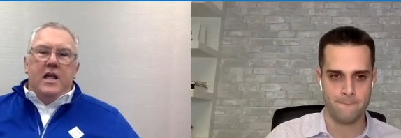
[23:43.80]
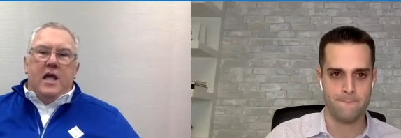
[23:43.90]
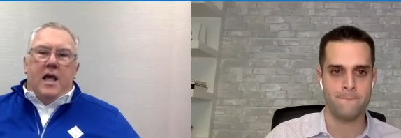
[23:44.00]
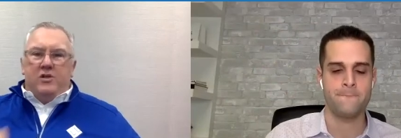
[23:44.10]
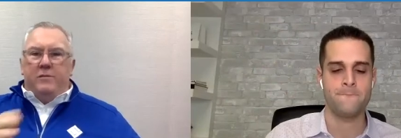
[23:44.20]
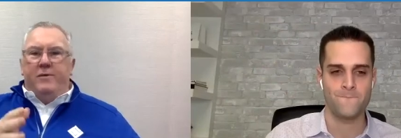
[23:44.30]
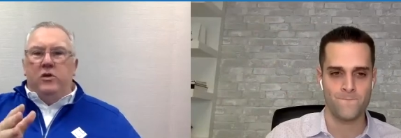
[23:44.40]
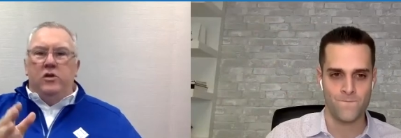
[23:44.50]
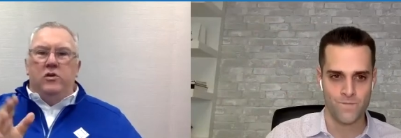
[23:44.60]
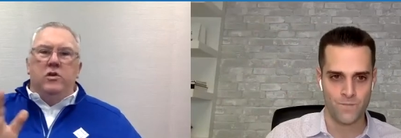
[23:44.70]
Speaker 1: I'm sure, Bill,
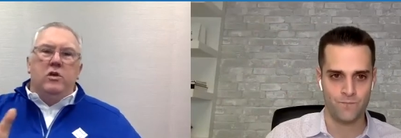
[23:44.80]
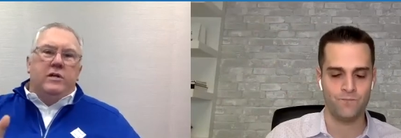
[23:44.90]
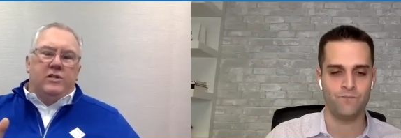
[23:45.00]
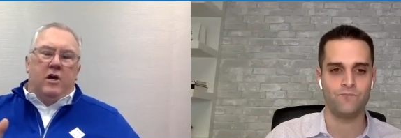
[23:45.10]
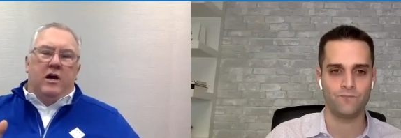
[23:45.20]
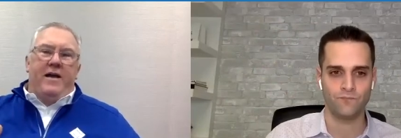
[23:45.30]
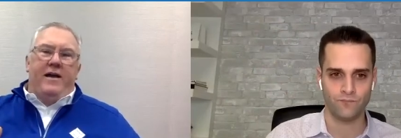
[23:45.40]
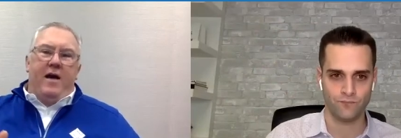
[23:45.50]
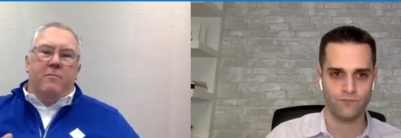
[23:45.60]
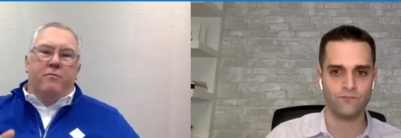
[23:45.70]
you, you could talk
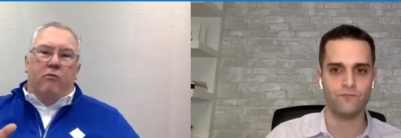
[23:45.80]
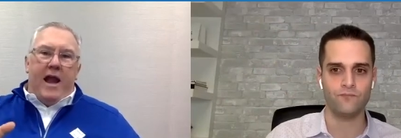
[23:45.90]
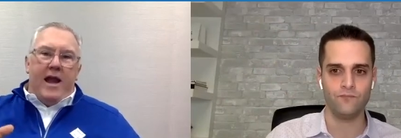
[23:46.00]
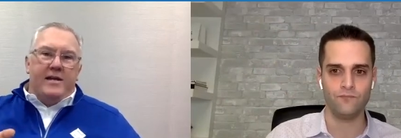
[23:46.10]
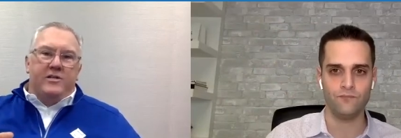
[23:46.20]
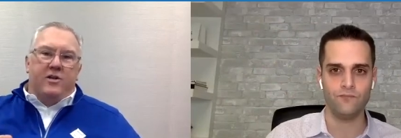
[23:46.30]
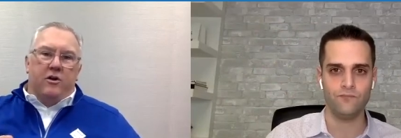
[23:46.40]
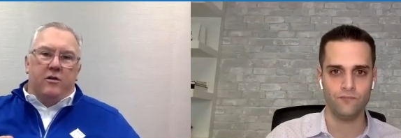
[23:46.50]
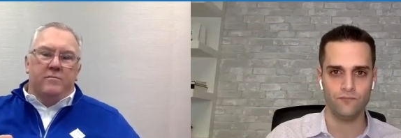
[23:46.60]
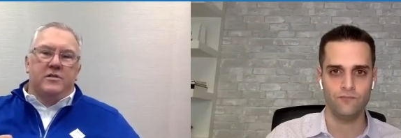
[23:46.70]
about how branded
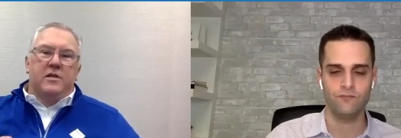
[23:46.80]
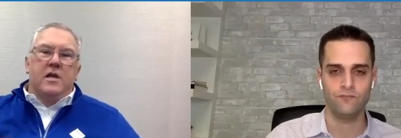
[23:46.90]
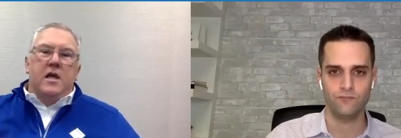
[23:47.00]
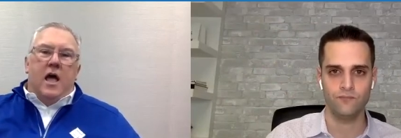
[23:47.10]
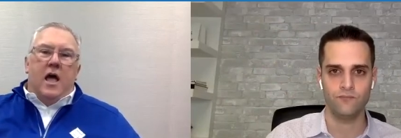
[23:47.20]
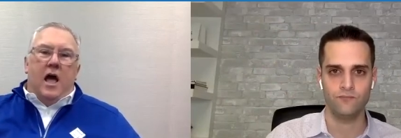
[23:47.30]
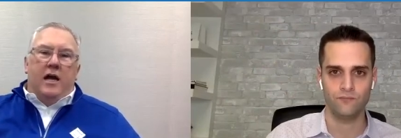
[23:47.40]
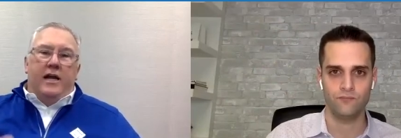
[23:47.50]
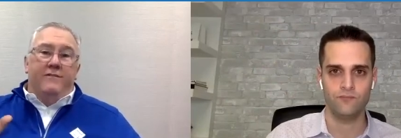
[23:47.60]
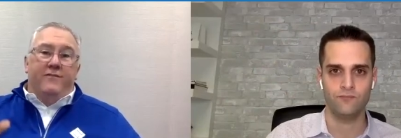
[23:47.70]
terms uh,
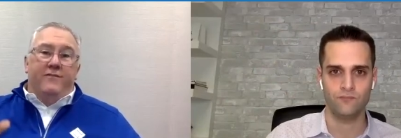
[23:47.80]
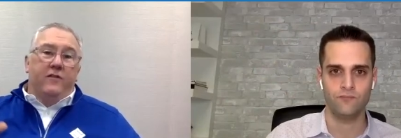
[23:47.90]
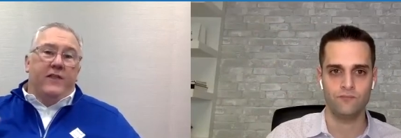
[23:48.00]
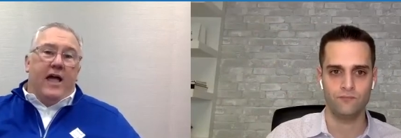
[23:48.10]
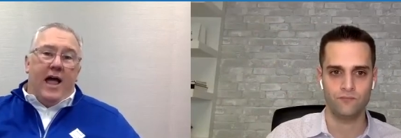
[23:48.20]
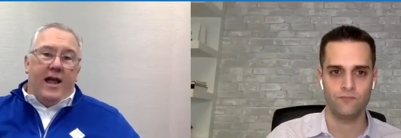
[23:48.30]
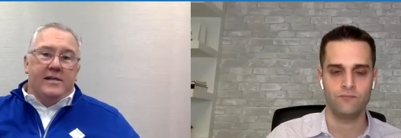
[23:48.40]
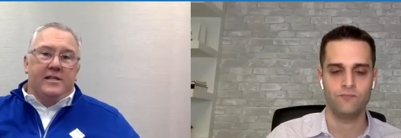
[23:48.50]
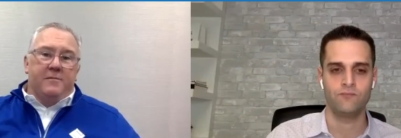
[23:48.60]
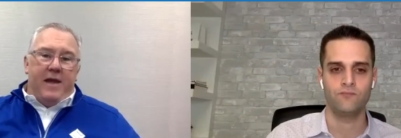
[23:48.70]
convert the
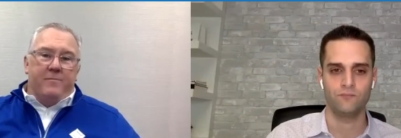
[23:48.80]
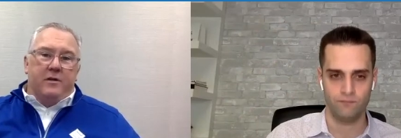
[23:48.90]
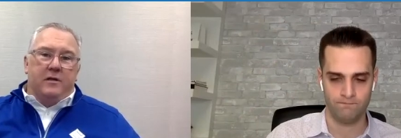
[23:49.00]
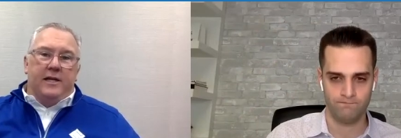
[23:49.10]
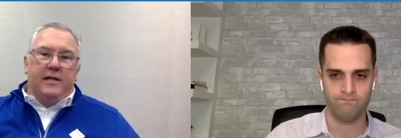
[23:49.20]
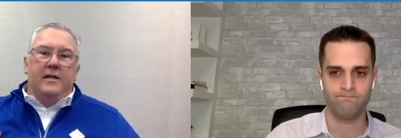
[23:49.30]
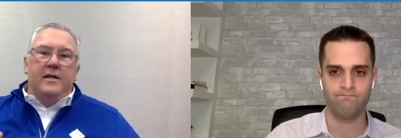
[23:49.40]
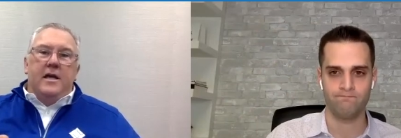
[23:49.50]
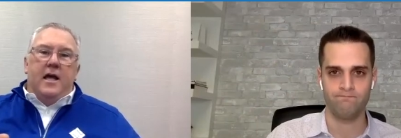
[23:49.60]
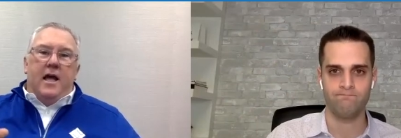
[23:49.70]
highest in pay-per-click.
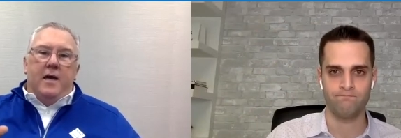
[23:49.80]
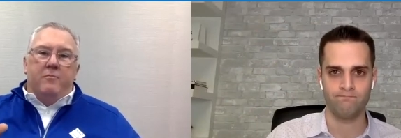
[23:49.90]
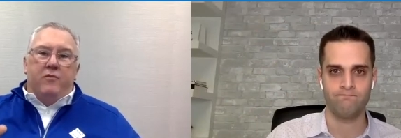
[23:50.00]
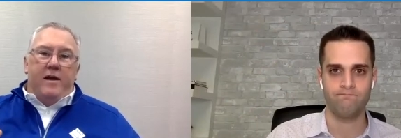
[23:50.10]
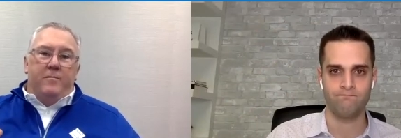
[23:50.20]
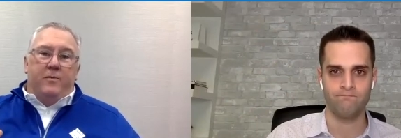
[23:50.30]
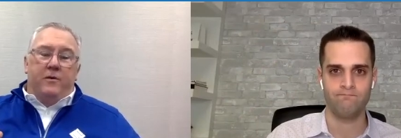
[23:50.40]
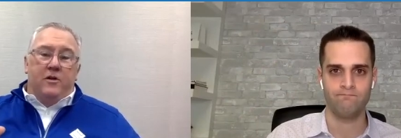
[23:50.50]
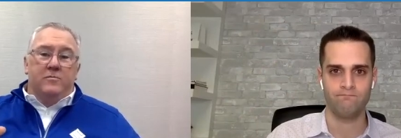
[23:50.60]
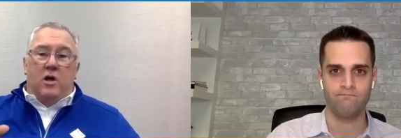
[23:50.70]
Uh, branded
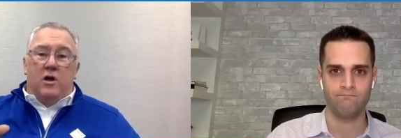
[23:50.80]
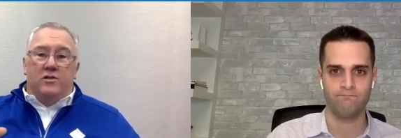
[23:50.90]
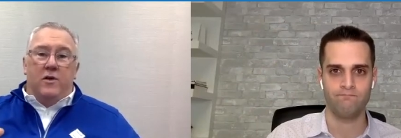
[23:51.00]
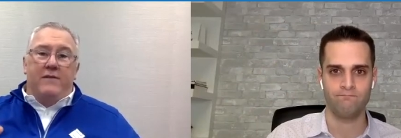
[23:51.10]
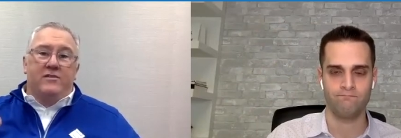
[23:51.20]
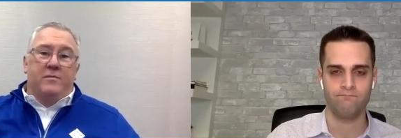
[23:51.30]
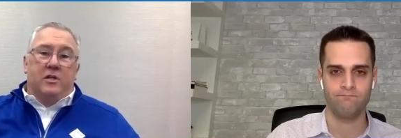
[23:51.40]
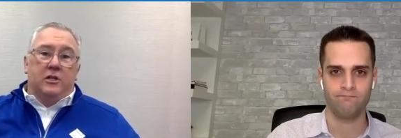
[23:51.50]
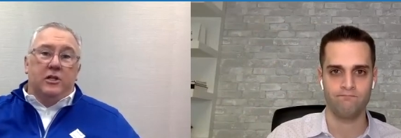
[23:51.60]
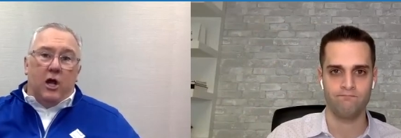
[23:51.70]
terms also have some of the
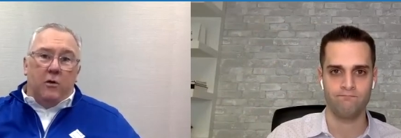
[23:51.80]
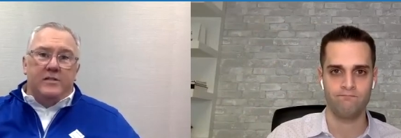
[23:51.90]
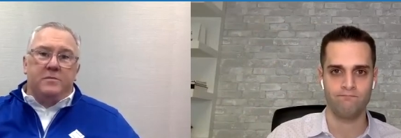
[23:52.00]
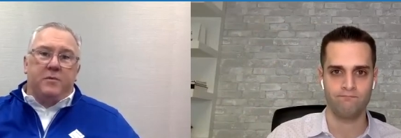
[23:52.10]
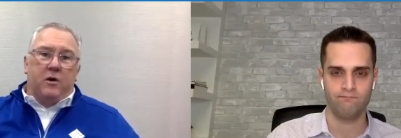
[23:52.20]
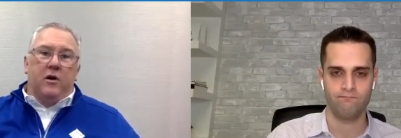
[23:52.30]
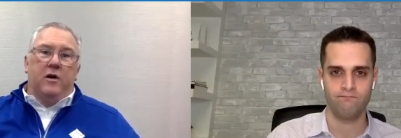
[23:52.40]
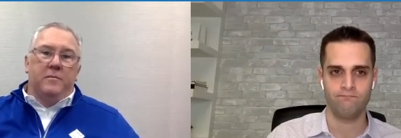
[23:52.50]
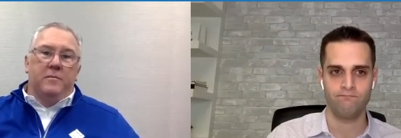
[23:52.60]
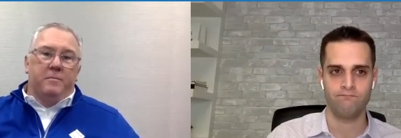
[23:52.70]
lowest
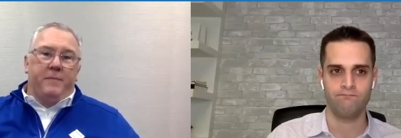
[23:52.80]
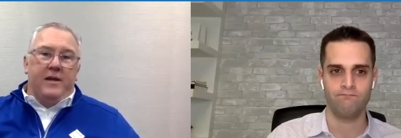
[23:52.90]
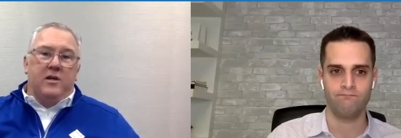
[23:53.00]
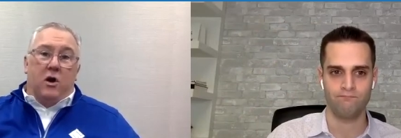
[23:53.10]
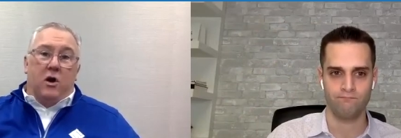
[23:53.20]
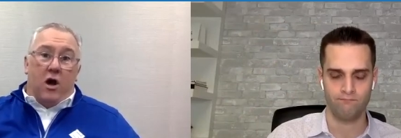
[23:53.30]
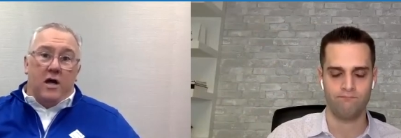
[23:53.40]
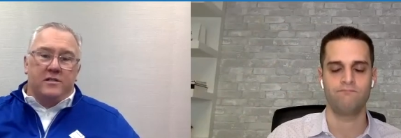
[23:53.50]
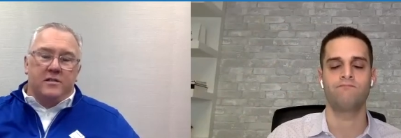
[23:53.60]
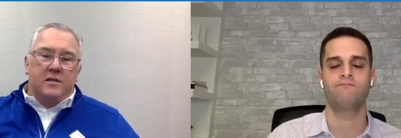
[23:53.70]
per bid
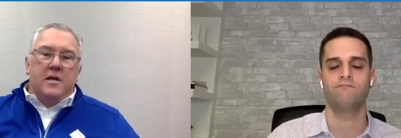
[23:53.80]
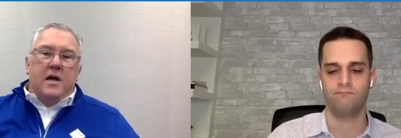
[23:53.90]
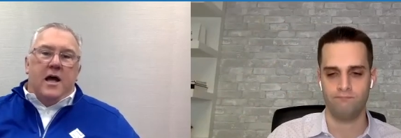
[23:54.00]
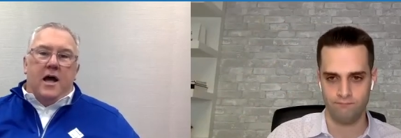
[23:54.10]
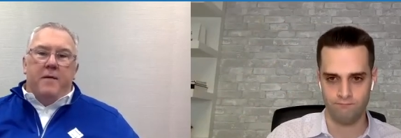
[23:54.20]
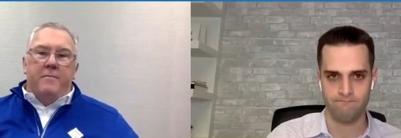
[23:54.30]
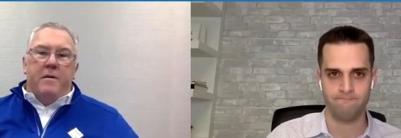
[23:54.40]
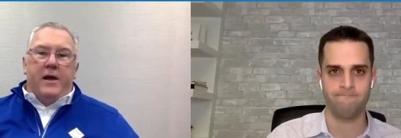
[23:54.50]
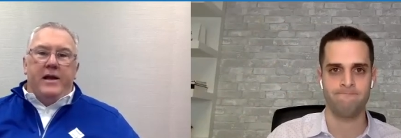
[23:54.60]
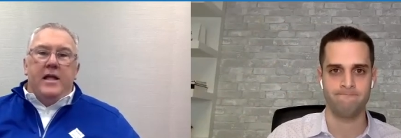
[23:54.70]
cost. Um,
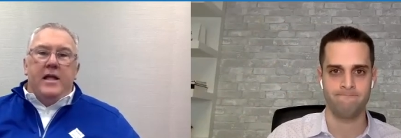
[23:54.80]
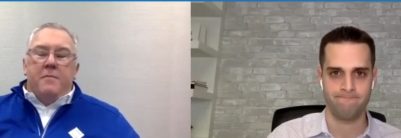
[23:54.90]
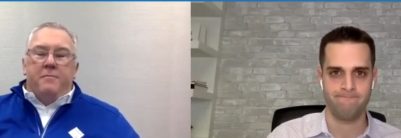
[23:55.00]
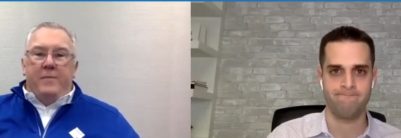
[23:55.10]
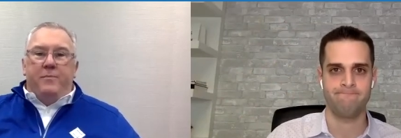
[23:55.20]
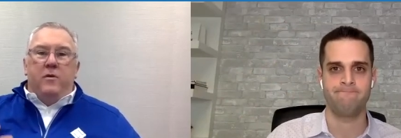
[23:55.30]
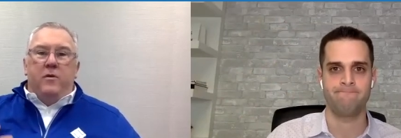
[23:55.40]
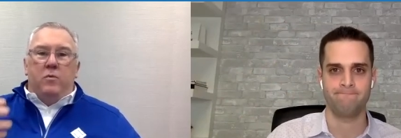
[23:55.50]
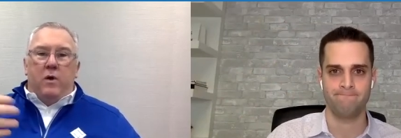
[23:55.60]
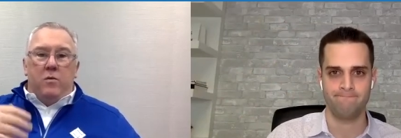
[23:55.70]
but people,
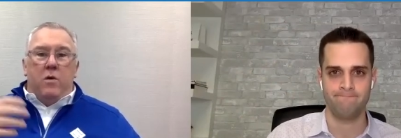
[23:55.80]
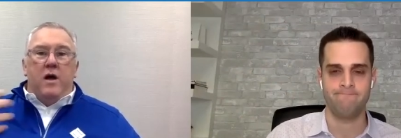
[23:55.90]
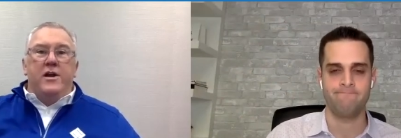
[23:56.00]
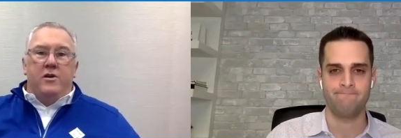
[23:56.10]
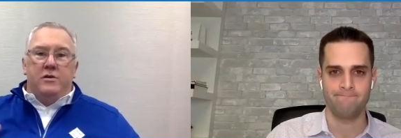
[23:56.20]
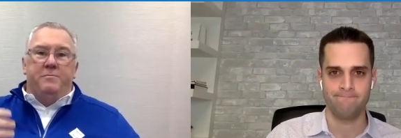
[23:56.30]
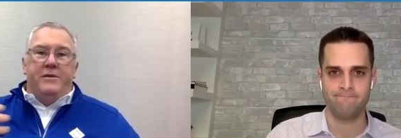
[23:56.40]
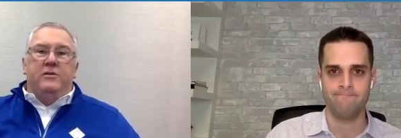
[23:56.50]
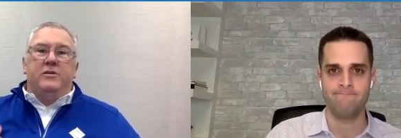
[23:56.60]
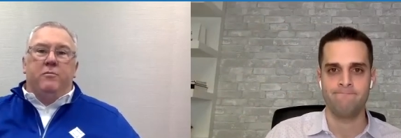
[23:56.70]
what you want to do is
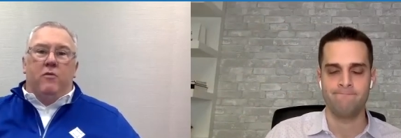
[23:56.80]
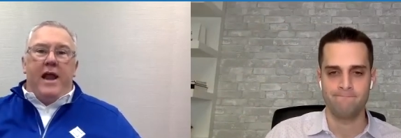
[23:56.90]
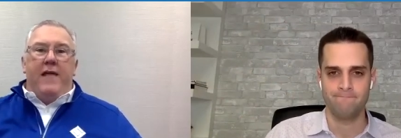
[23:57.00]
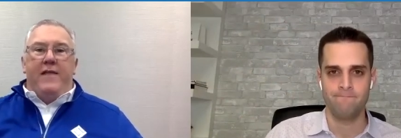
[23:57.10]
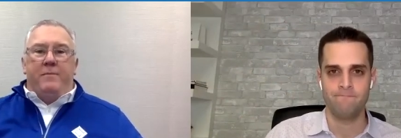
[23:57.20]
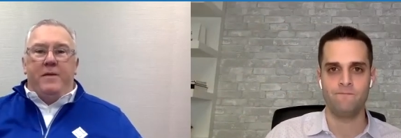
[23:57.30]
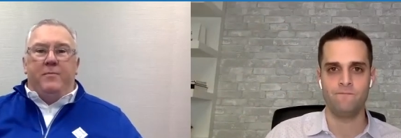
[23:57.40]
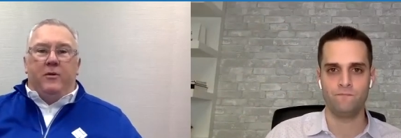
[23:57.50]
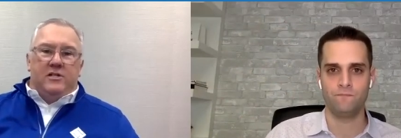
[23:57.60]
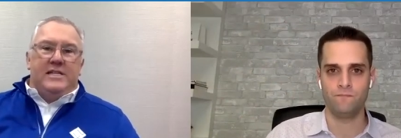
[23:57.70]
build a brand that
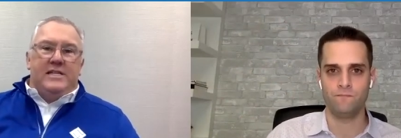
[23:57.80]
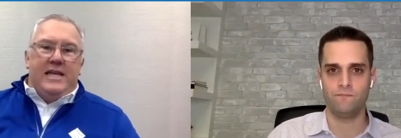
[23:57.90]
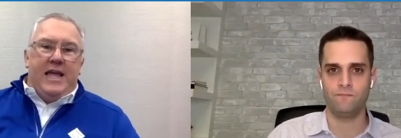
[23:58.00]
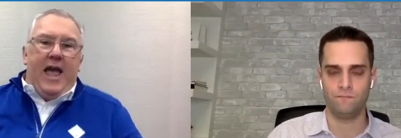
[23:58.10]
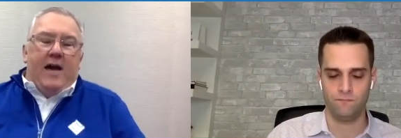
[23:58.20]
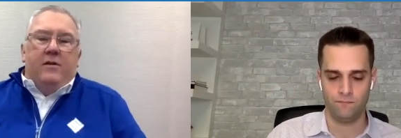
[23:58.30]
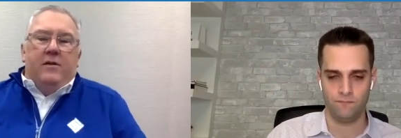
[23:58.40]
people are seeking out.